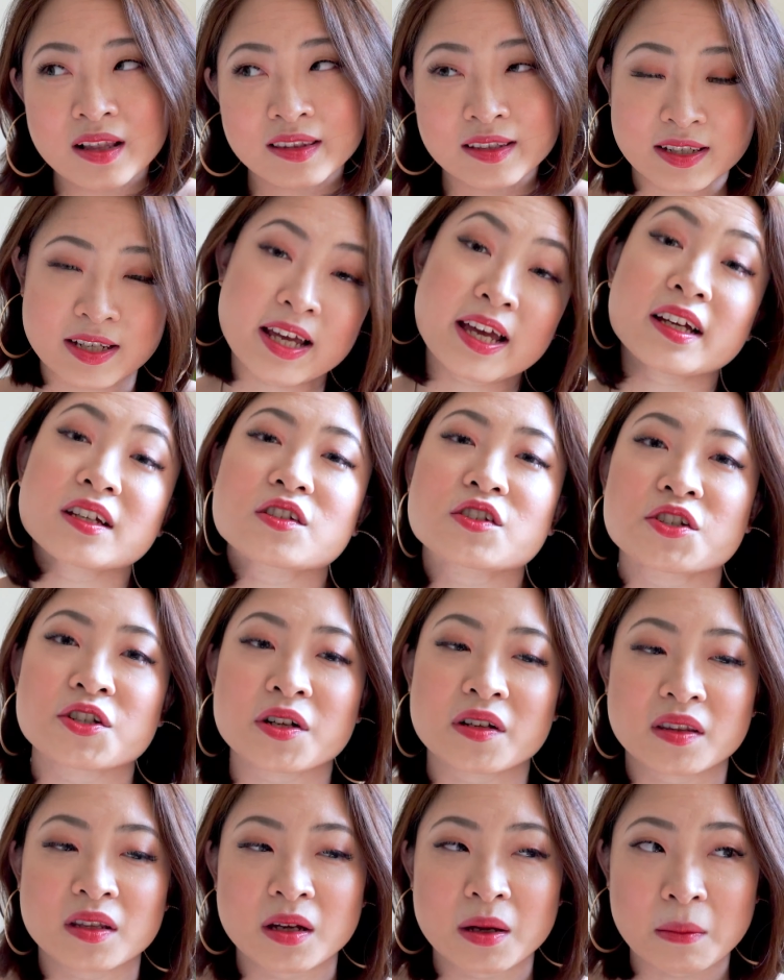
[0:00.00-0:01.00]

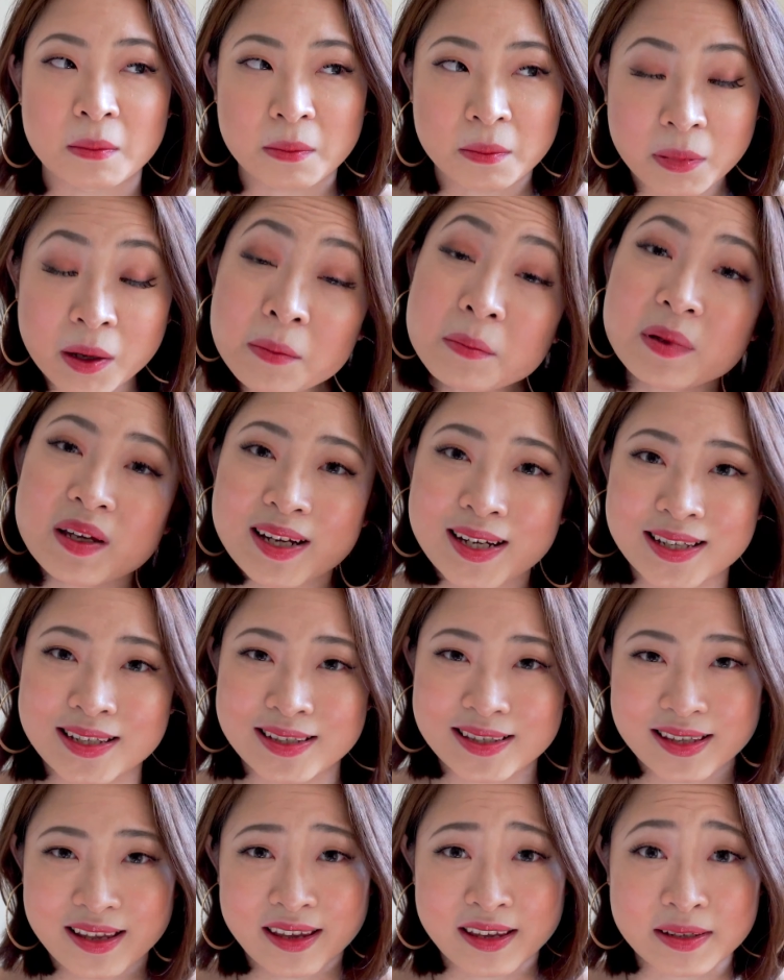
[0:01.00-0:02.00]
texture, the
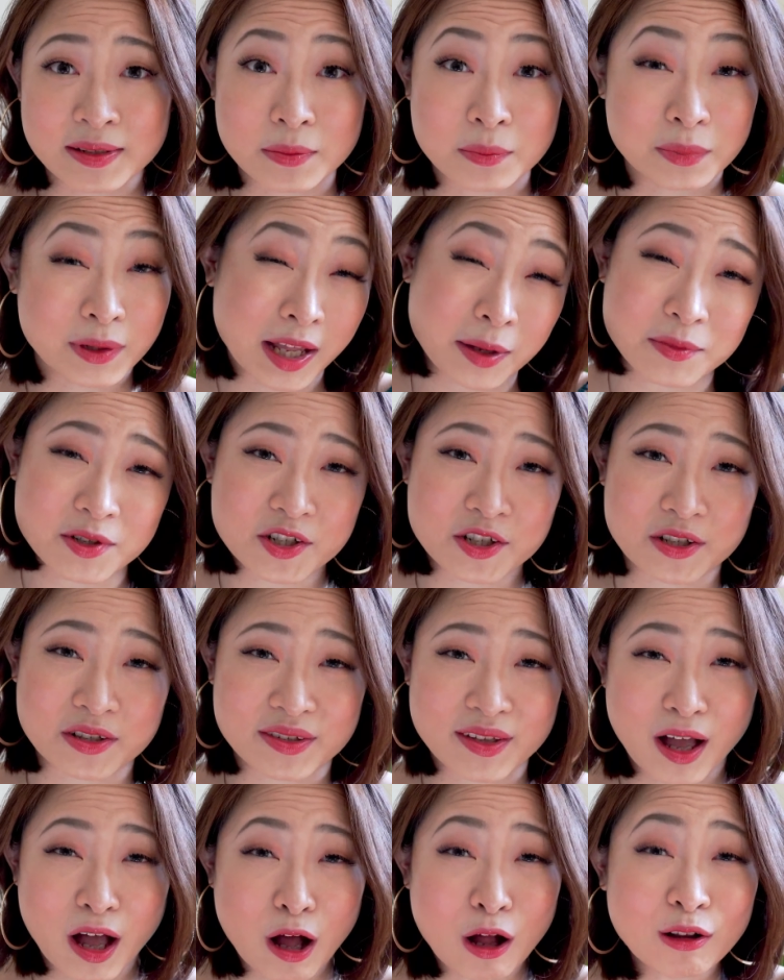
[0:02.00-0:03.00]
bumpiness, and
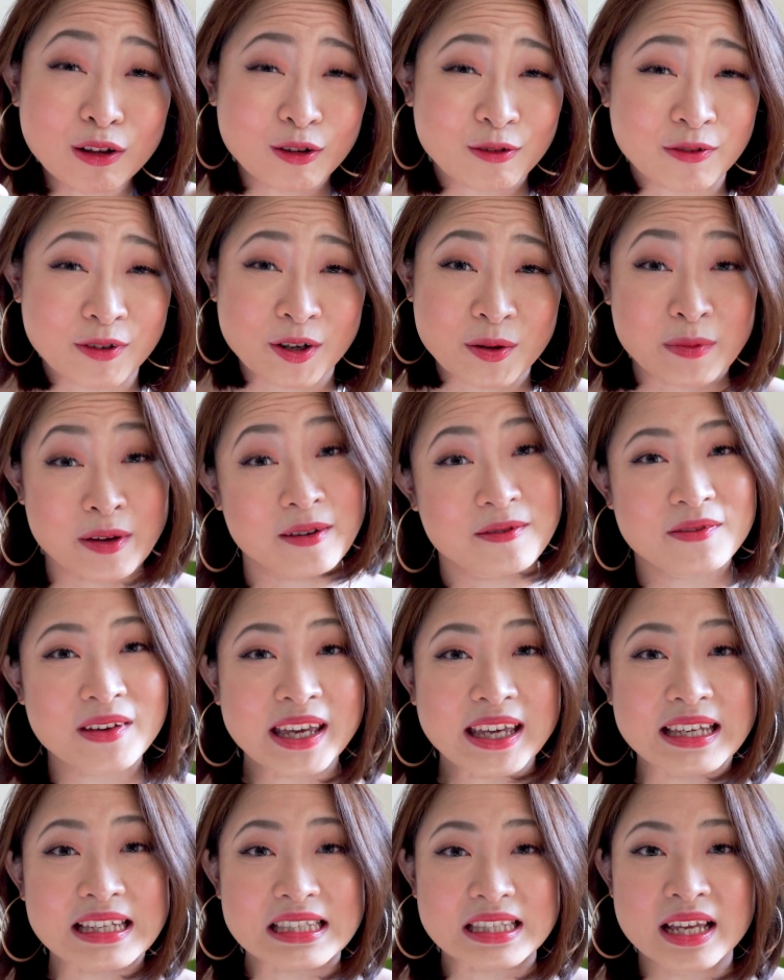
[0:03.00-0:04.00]
blemishes all over my
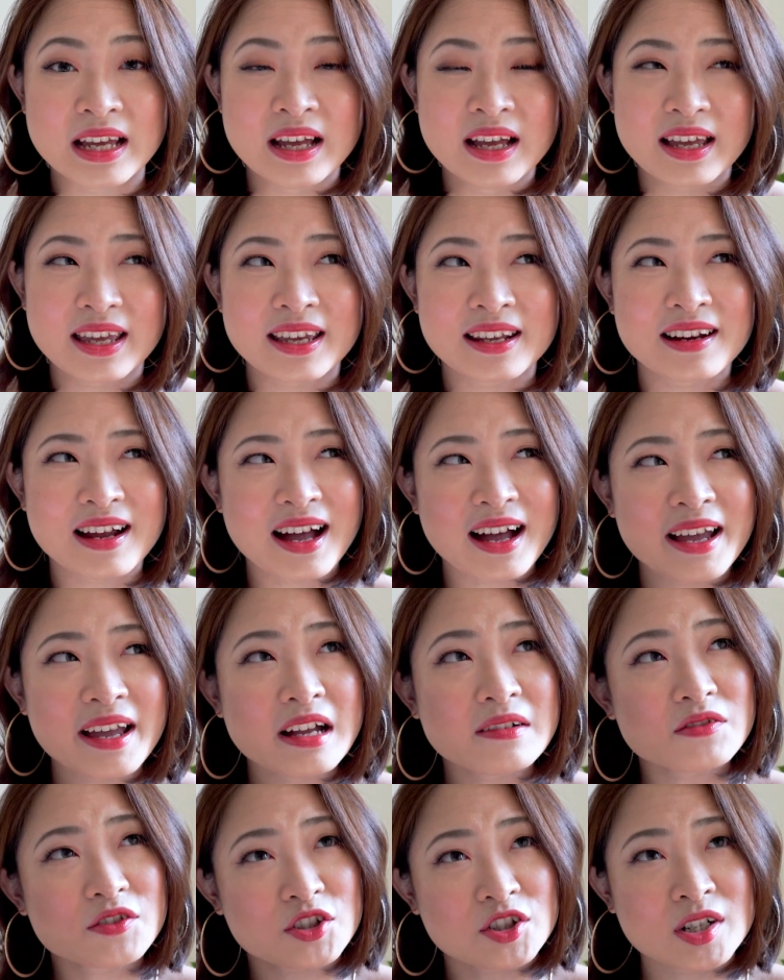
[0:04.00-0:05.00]
face. And I
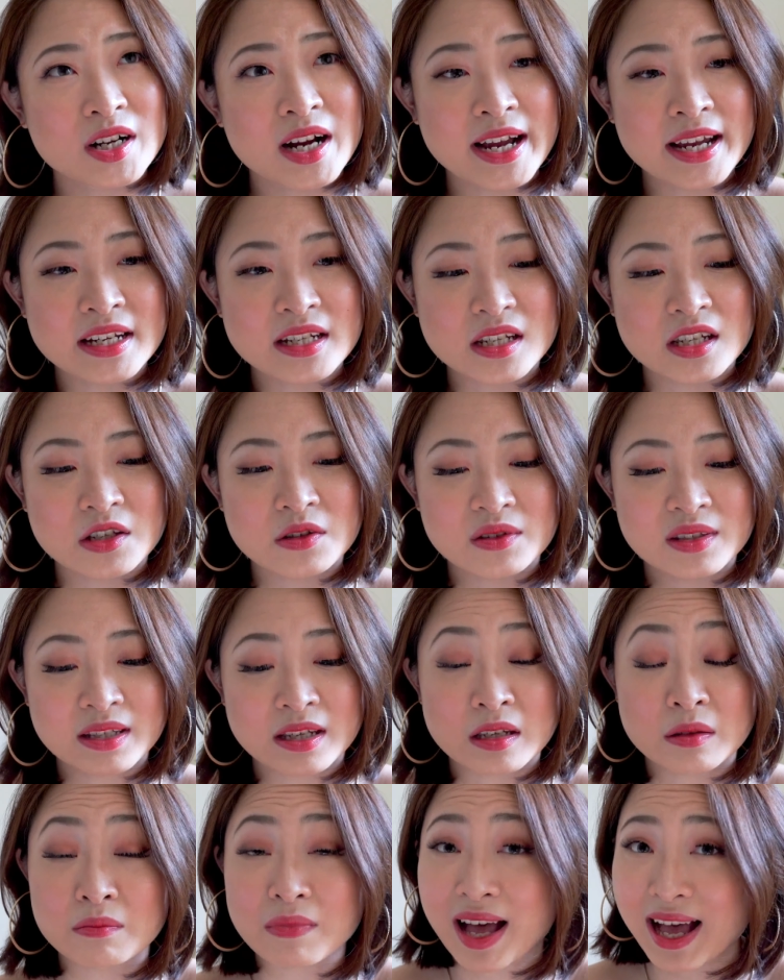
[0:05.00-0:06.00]
have tried
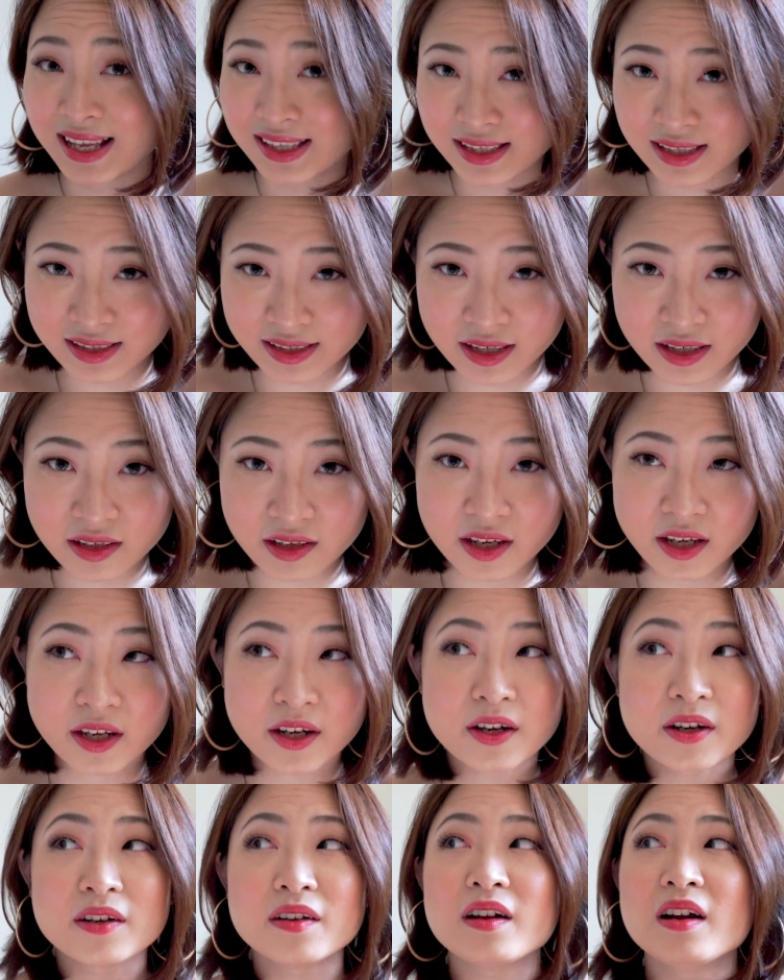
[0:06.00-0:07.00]
using acid
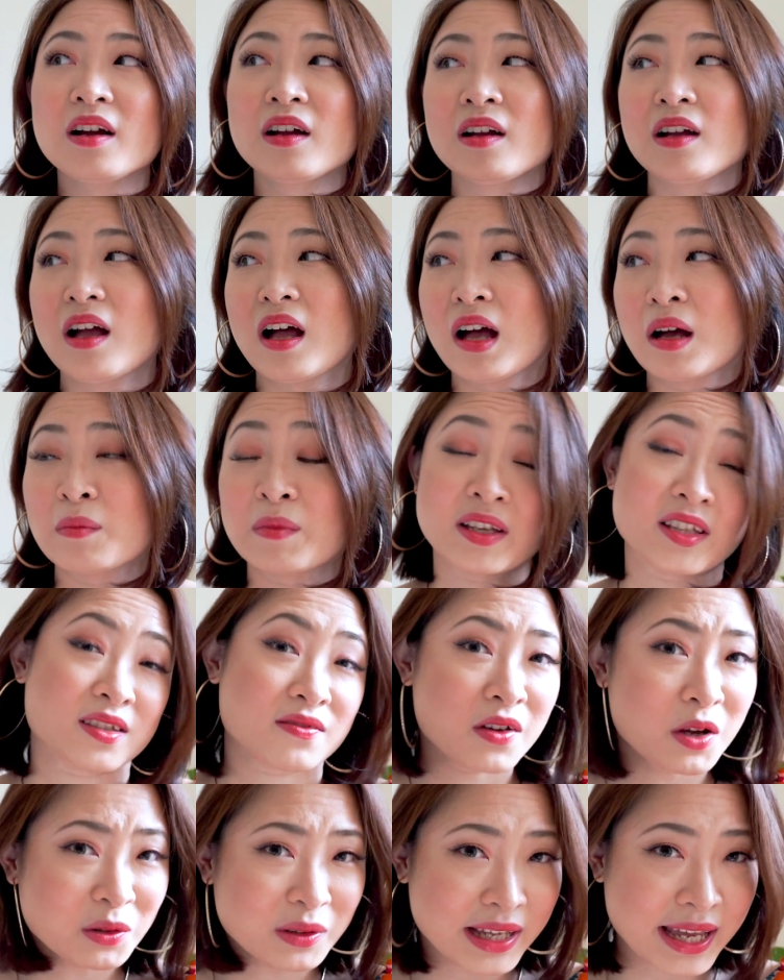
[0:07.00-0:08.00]
skincare,
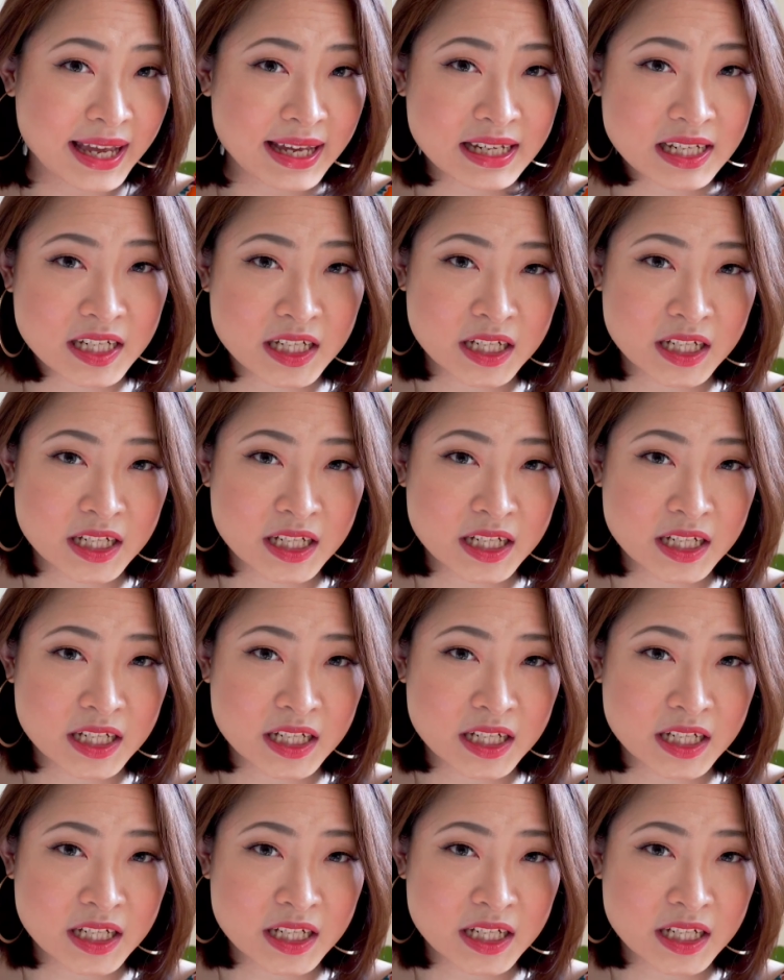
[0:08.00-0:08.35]
exfoliating,